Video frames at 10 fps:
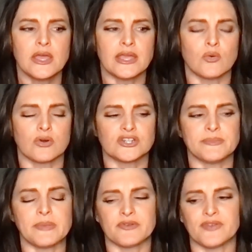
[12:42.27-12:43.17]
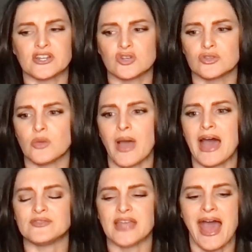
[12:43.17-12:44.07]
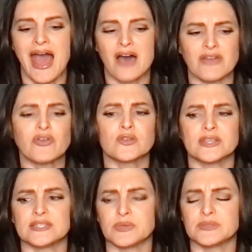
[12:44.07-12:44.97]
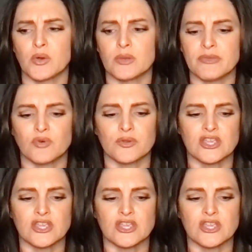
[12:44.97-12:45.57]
in order to be professional, you have to have, I've heard this spoken before,